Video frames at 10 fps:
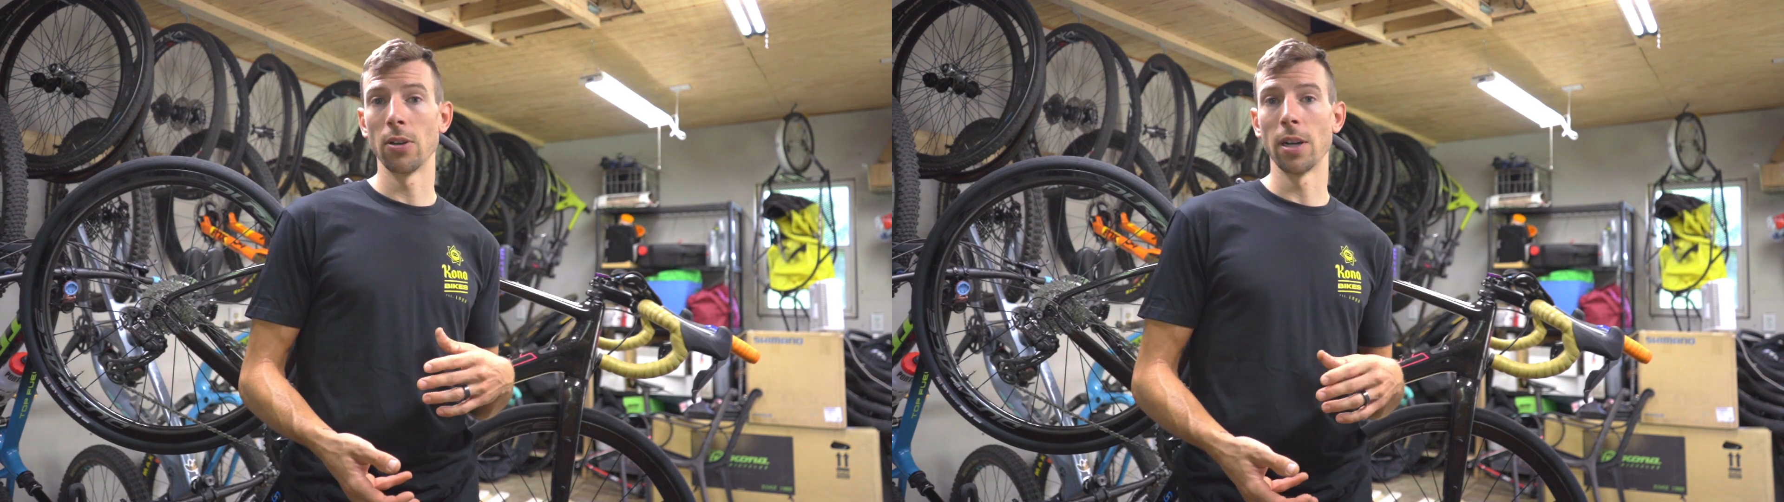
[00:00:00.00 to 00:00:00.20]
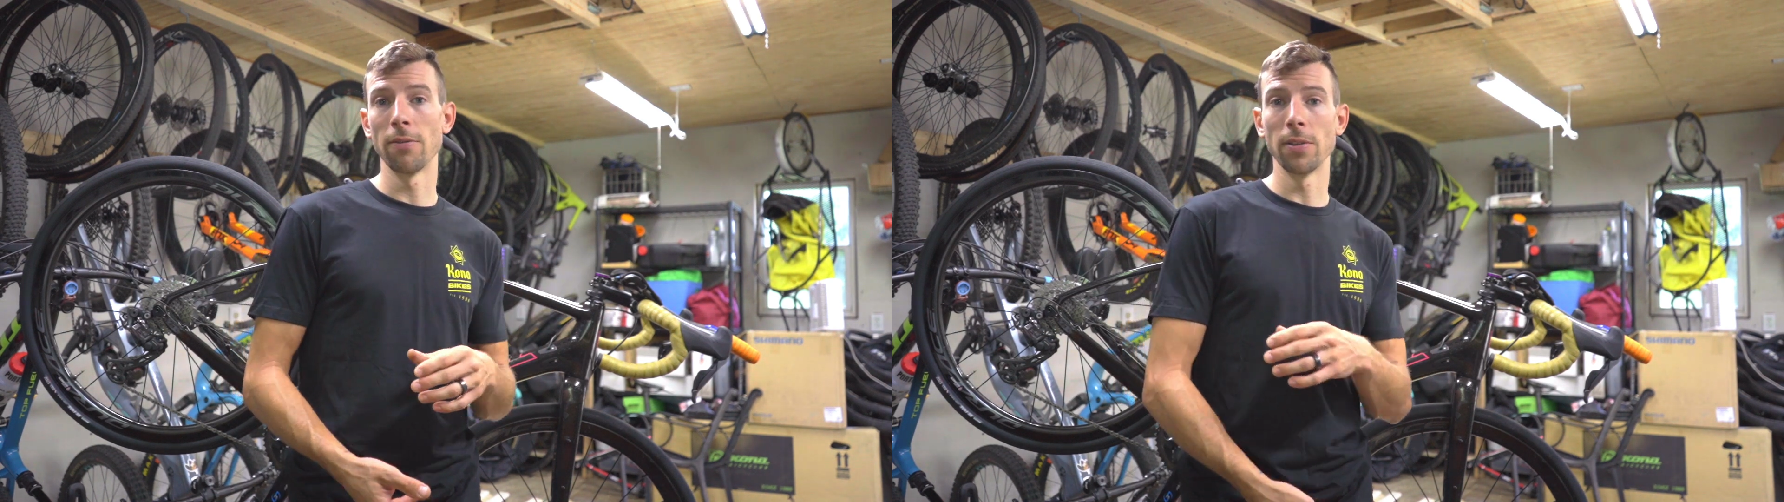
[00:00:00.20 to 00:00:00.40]

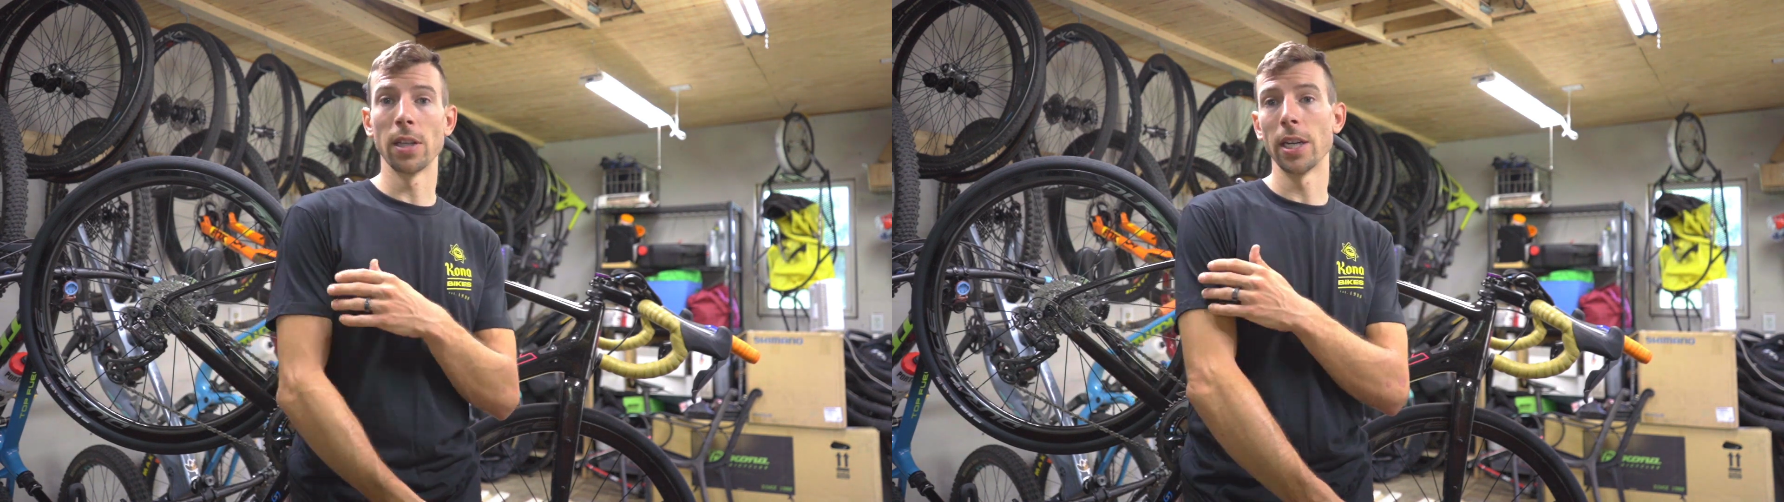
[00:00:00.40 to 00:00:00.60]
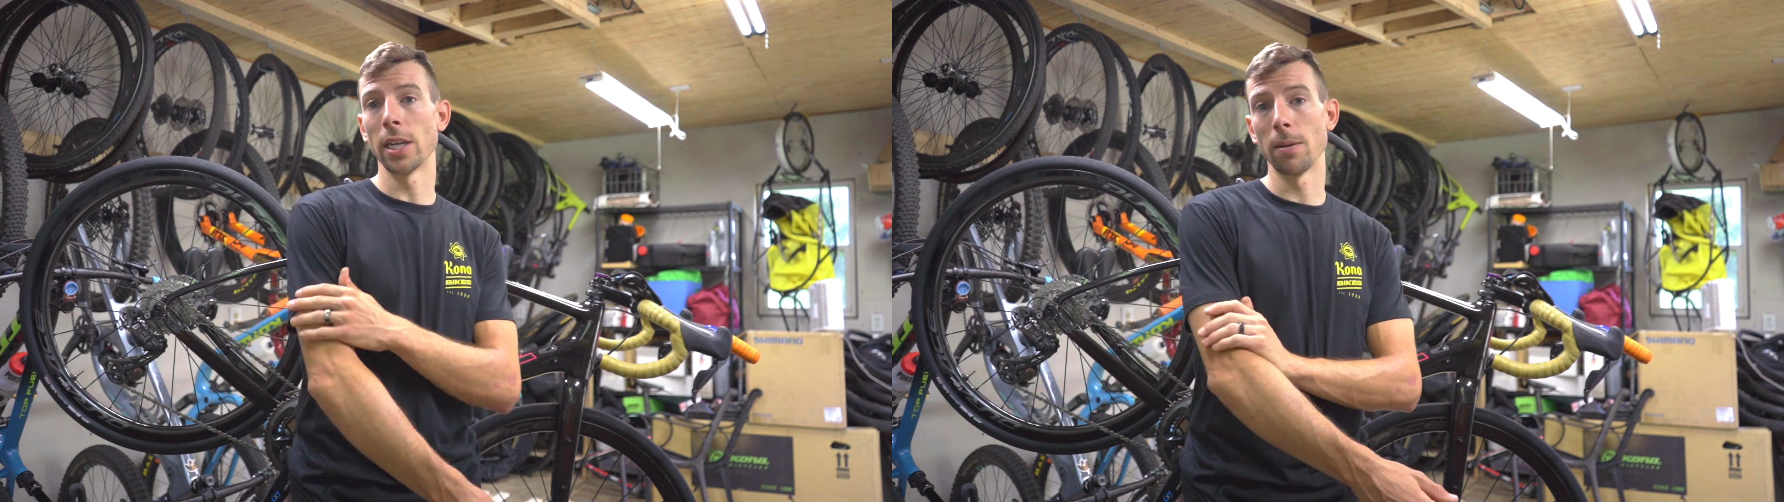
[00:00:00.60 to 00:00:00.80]
and I feel
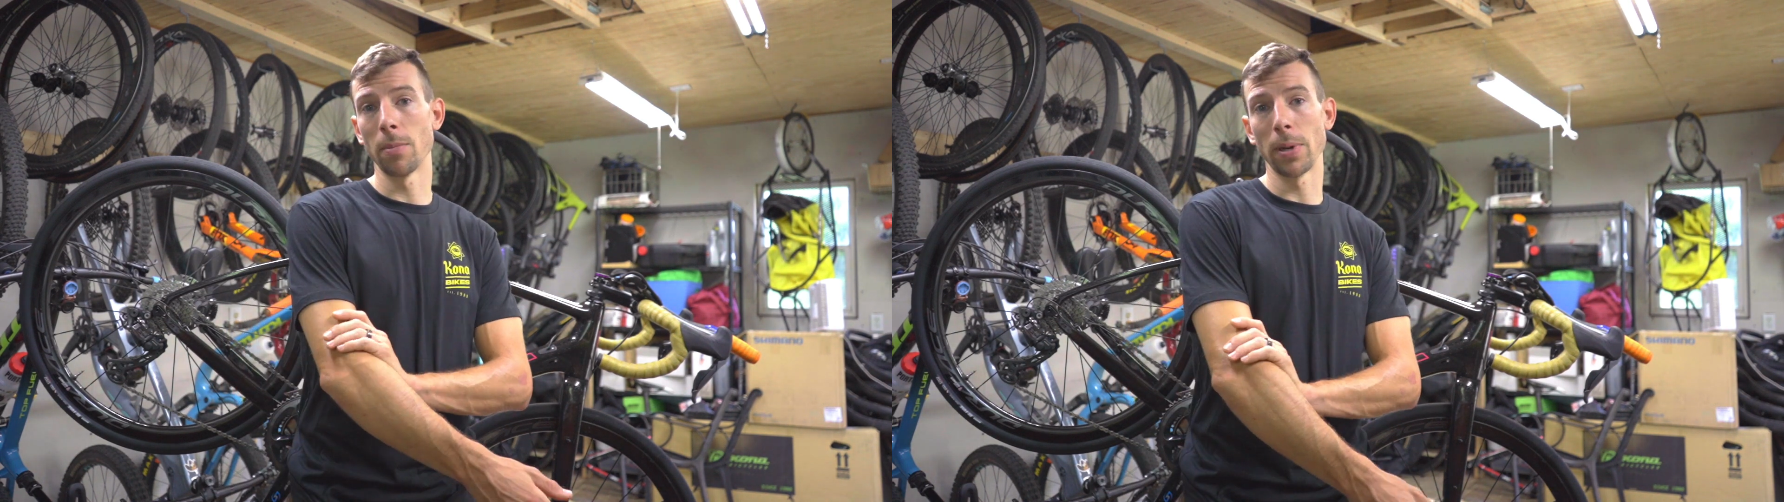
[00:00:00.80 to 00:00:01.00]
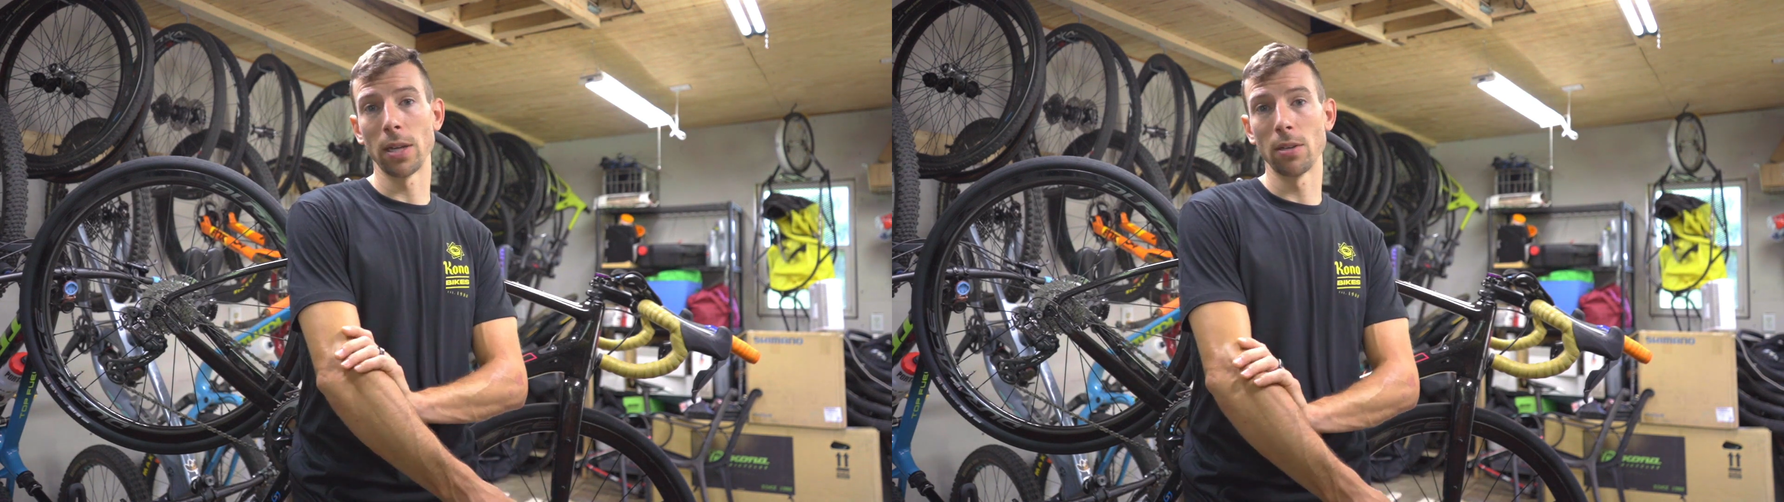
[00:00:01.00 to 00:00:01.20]
like I'm
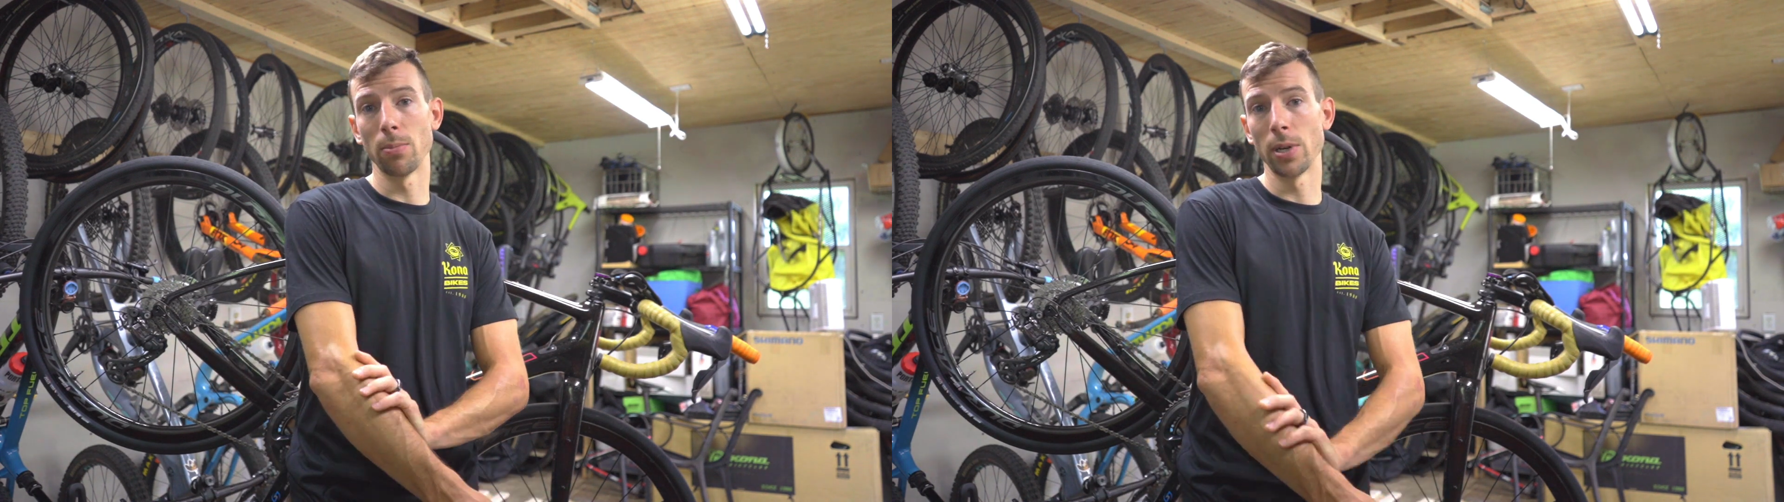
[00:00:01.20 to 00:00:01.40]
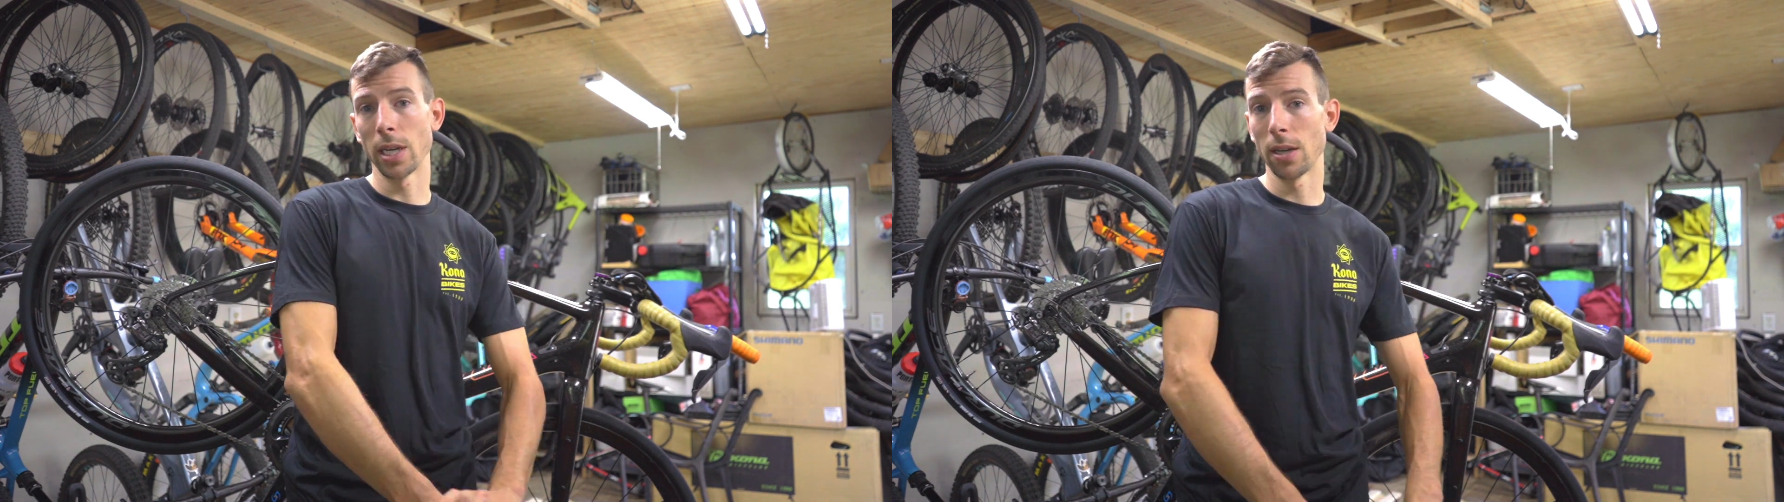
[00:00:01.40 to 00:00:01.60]
about to
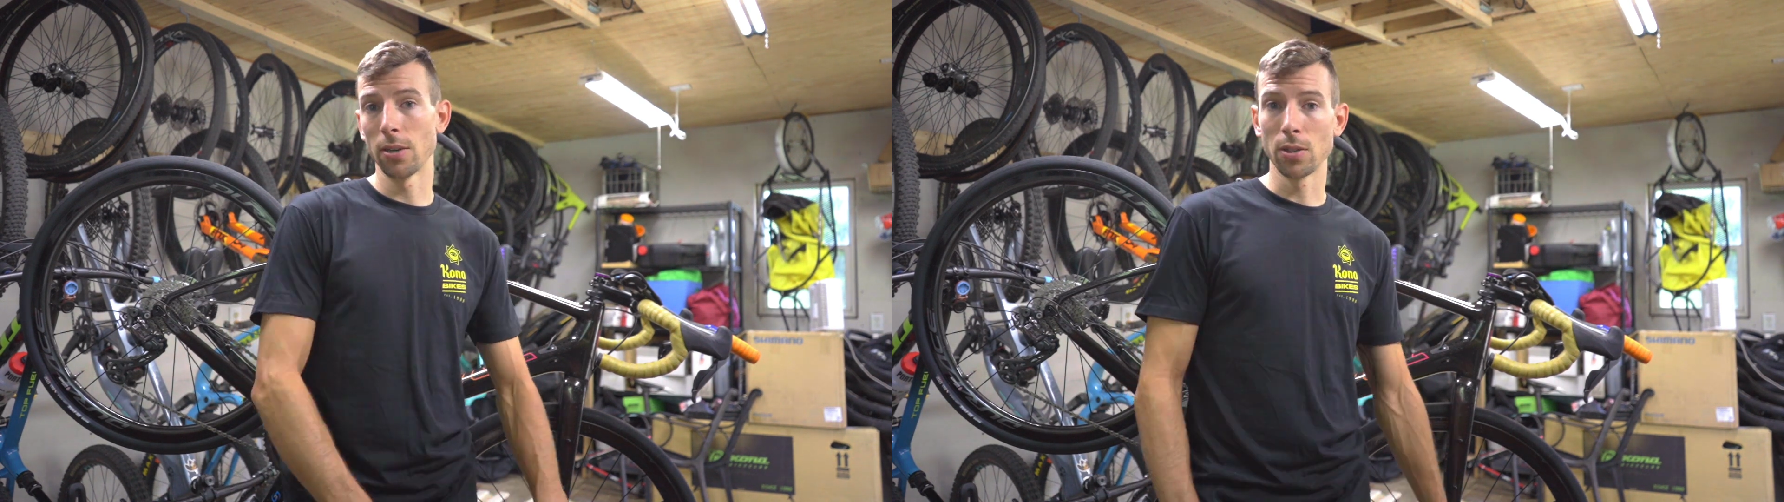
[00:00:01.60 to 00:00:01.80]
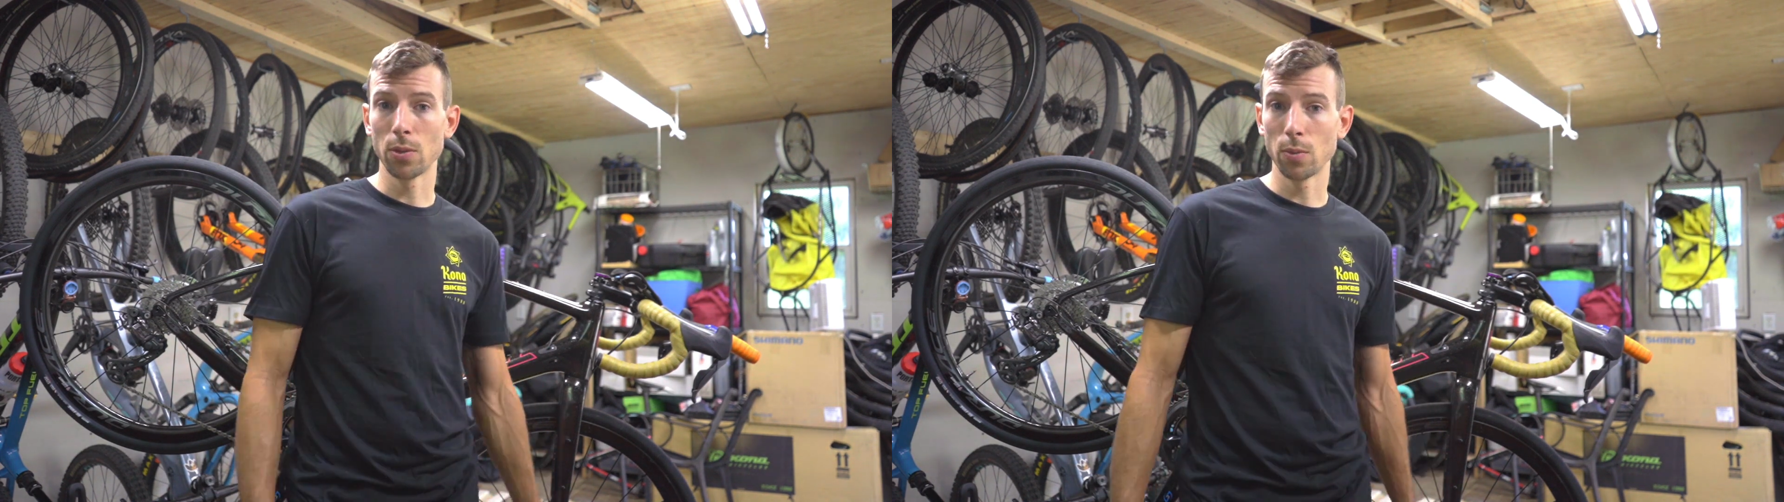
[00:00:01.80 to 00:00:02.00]
break out
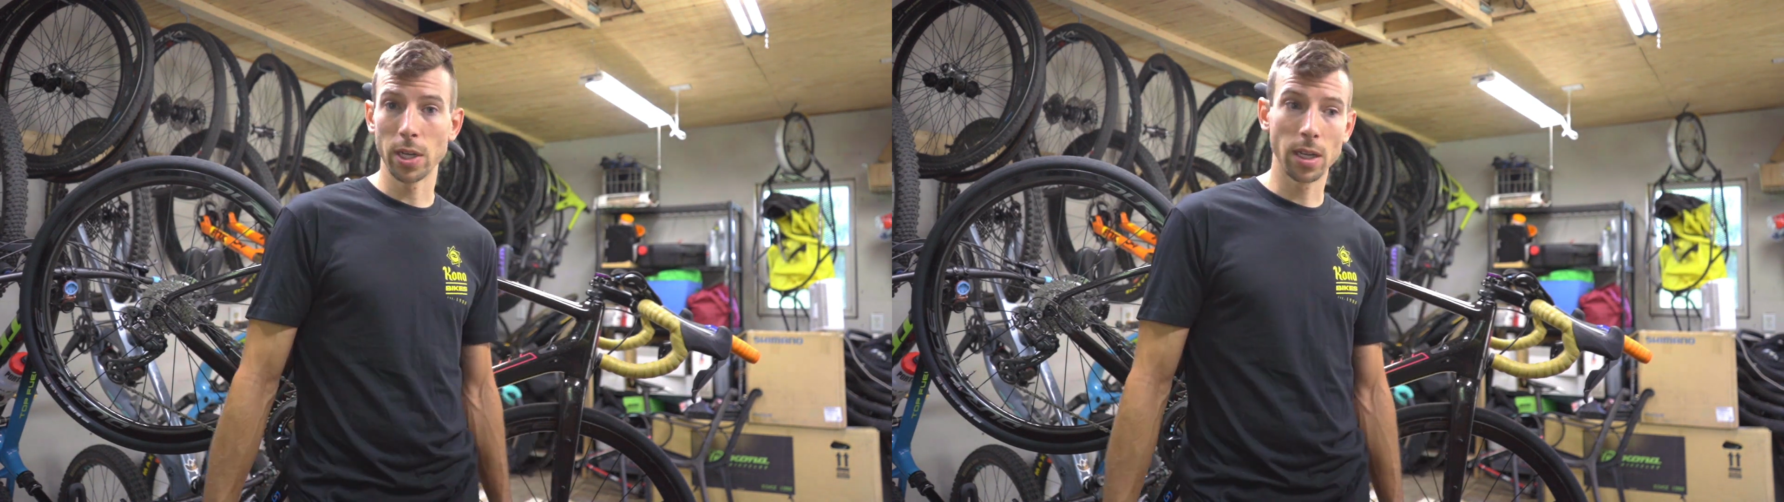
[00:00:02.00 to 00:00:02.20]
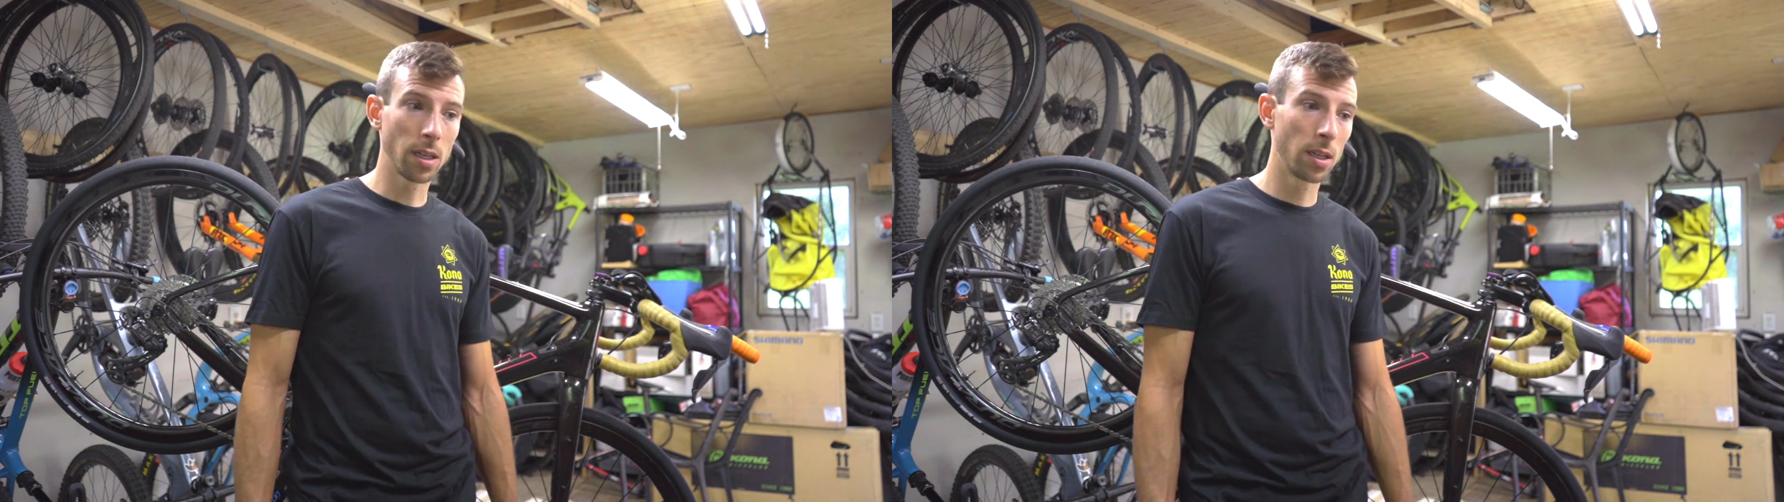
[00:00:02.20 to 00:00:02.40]
in the sweat